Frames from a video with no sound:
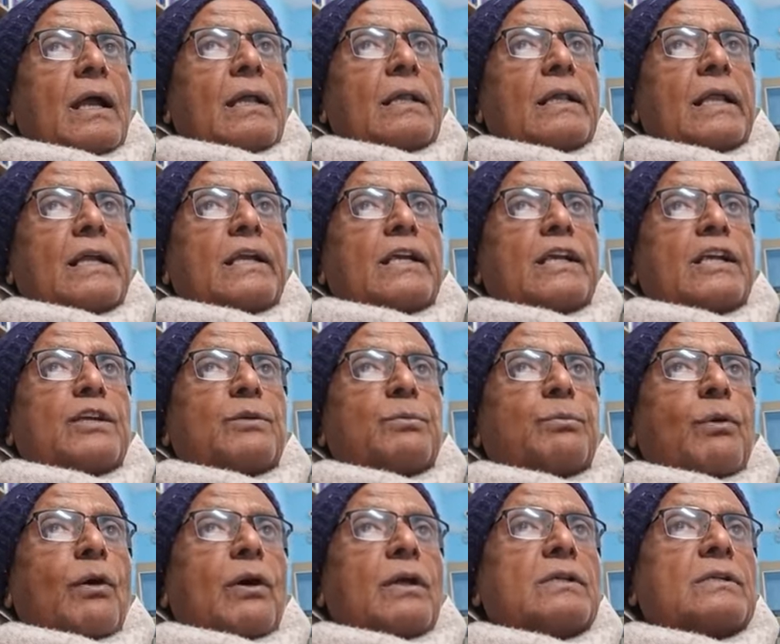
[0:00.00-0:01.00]
Their
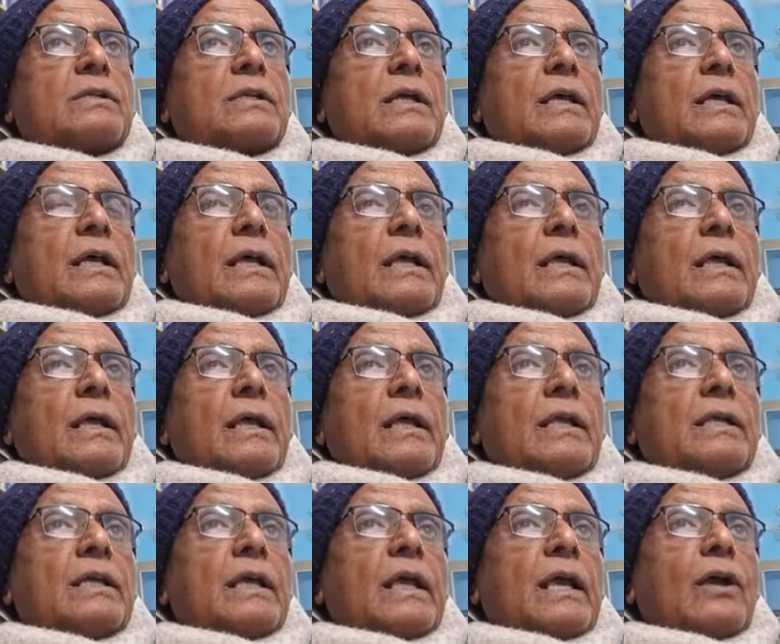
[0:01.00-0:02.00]
response
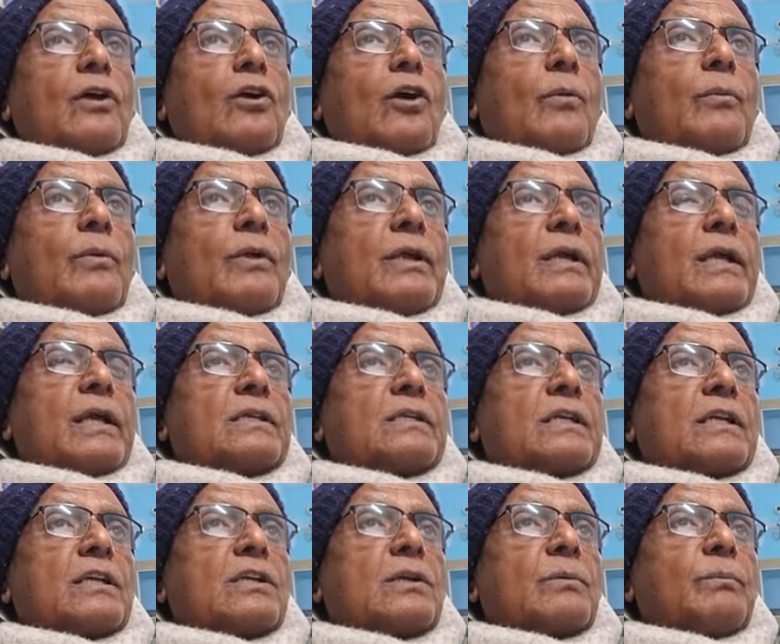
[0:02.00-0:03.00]
is a
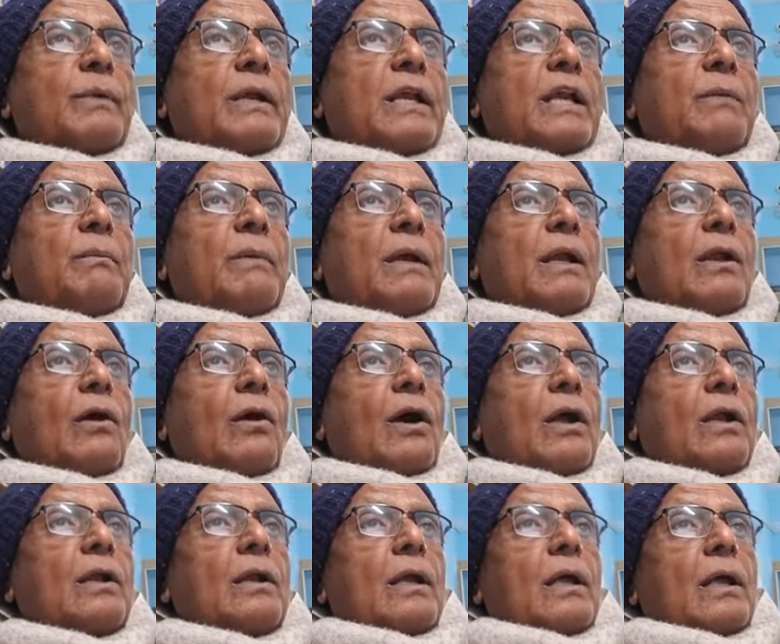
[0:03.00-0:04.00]
communications minimal
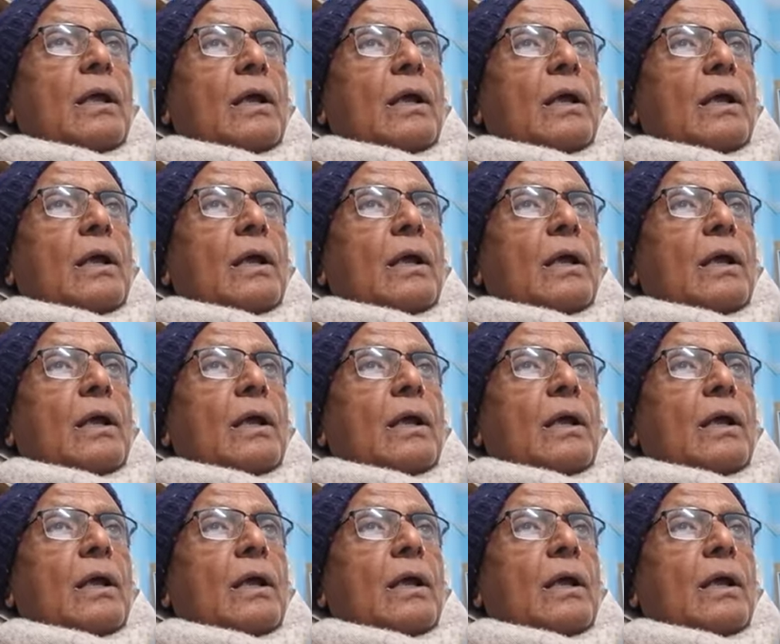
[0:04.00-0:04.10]
or